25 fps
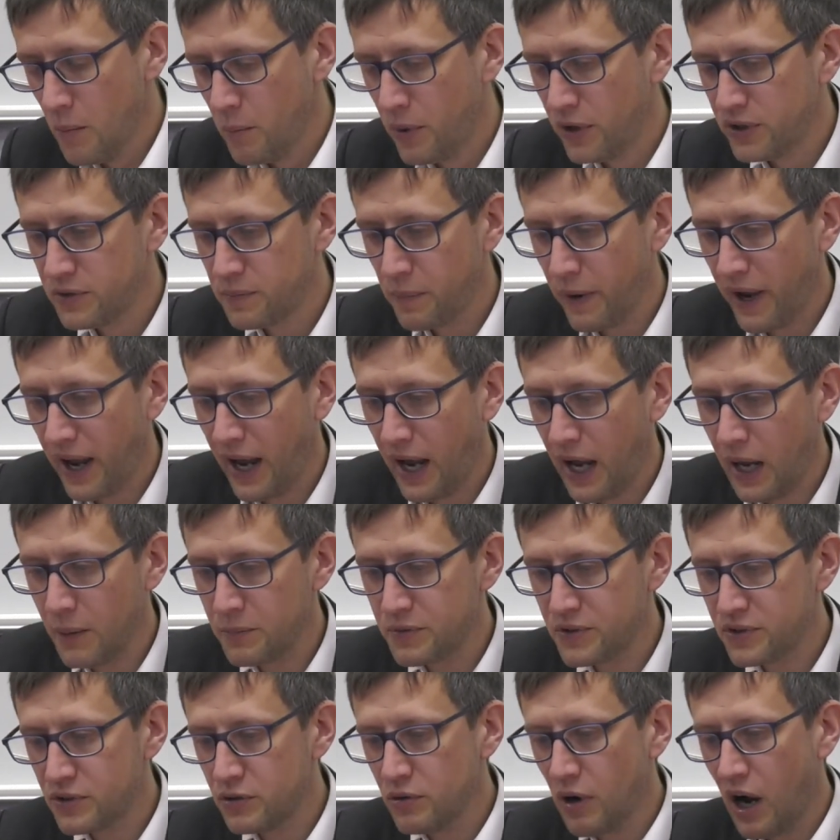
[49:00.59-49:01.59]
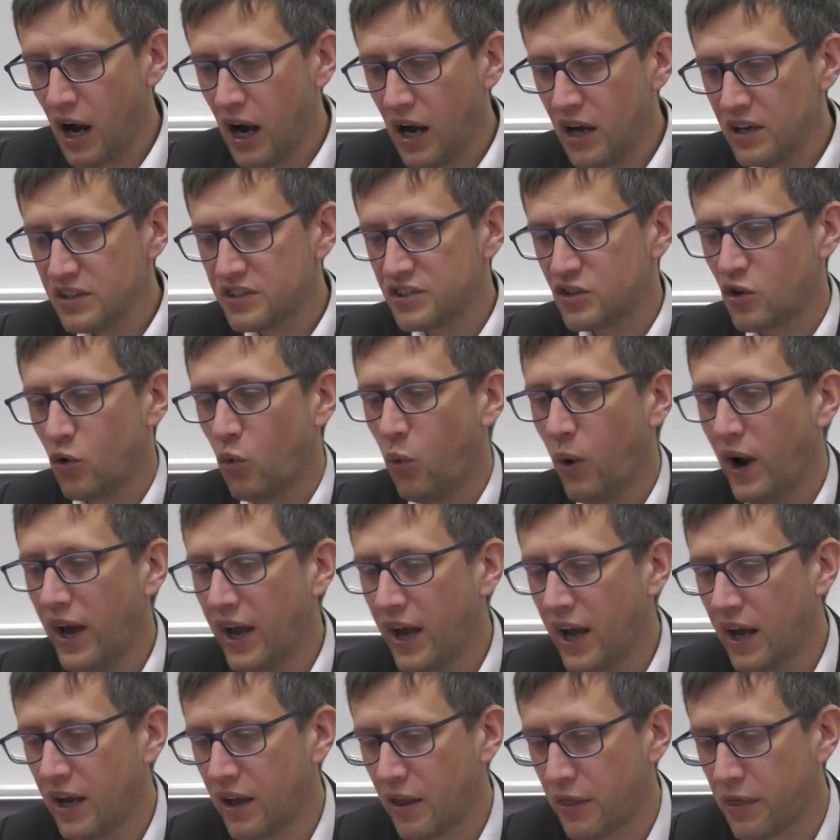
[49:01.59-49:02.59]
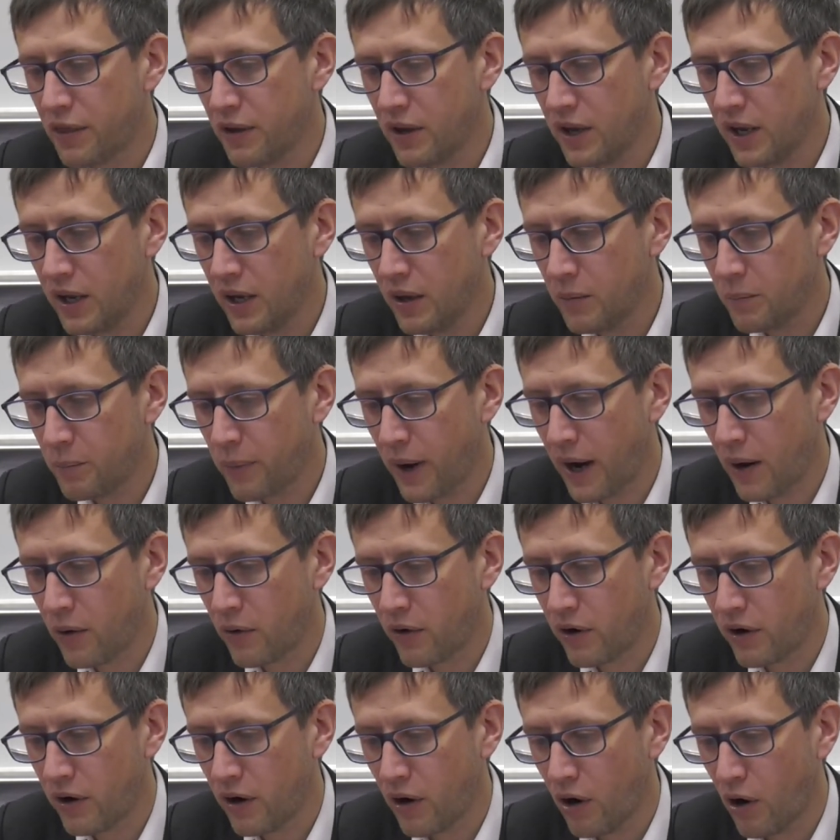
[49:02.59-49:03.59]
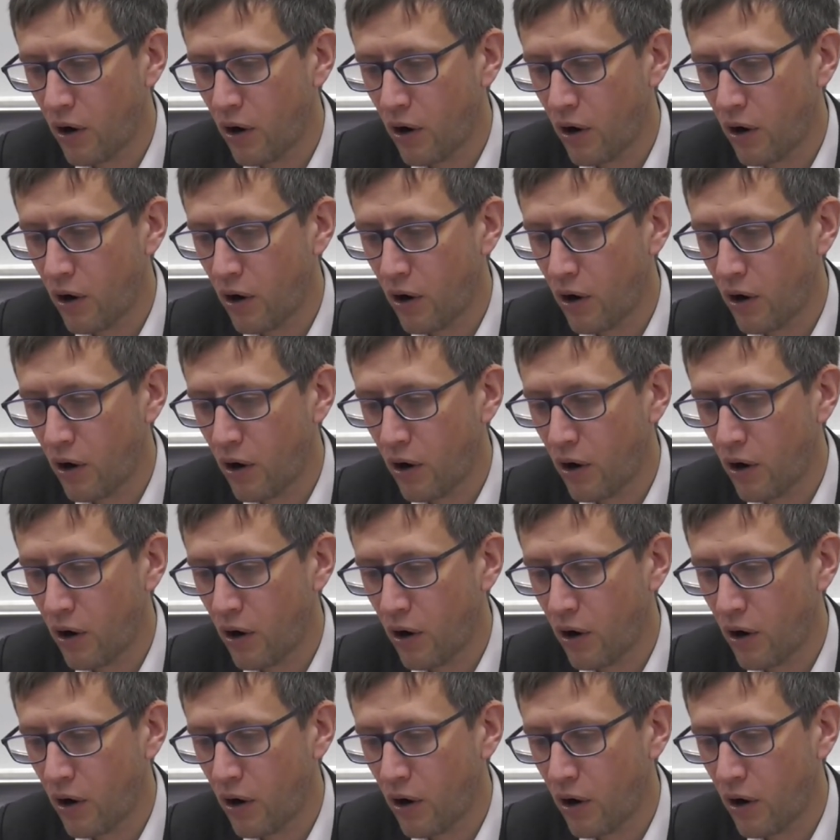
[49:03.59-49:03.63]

But perhaps to ask where the power